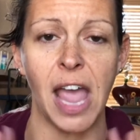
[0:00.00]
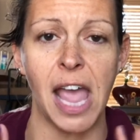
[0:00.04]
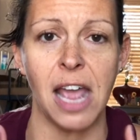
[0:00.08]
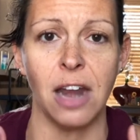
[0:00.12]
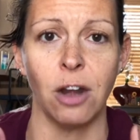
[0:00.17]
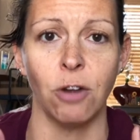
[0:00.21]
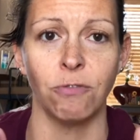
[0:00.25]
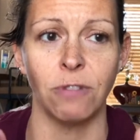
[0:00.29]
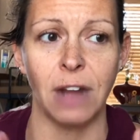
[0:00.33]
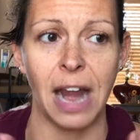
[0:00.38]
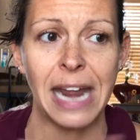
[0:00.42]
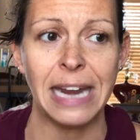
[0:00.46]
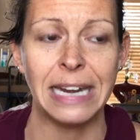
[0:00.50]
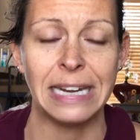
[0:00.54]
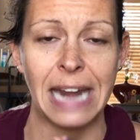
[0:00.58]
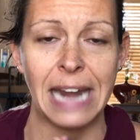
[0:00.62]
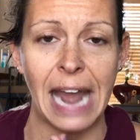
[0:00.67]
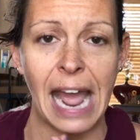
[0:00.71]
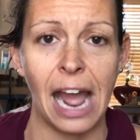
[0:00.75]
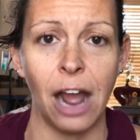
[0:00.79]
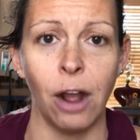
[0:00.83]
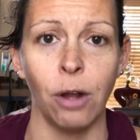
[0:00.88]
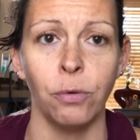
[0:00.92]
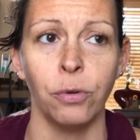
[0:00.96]
And right
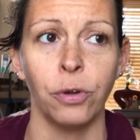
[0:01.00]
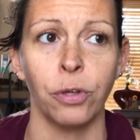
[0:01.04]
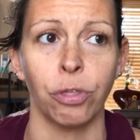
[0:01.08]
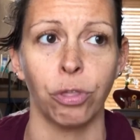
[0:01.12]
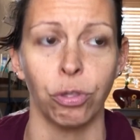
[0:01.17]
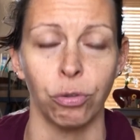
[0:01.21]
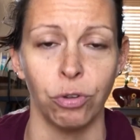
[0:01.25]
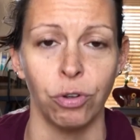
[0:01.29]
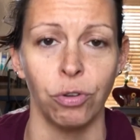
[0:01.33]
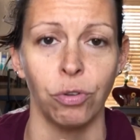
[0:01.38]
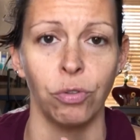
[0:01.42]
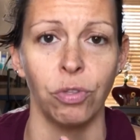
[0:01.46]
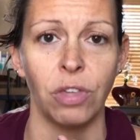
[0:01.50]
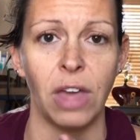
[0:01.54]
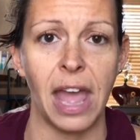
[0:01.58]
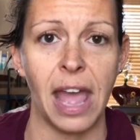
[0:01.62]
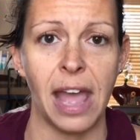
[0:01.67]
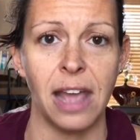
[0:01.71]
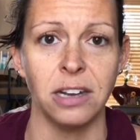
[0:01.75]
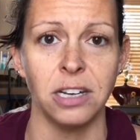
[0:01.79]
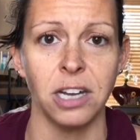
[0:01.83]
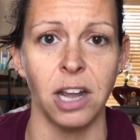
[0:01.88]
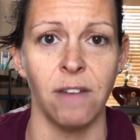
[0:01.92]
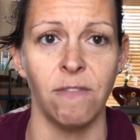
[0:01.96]
now, through the
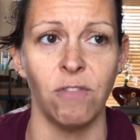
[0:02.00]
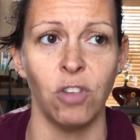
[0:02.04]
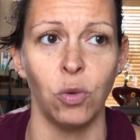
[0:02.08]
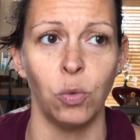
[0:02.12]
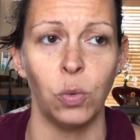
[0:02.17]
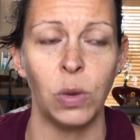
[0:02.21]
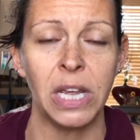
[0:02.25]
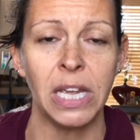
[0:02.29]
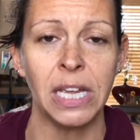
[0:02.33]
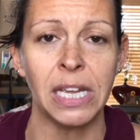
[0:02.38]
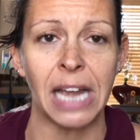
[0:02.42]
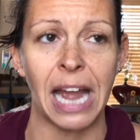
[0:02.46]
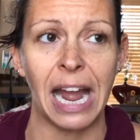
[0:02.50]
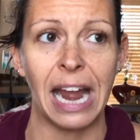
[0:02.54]
end of the week,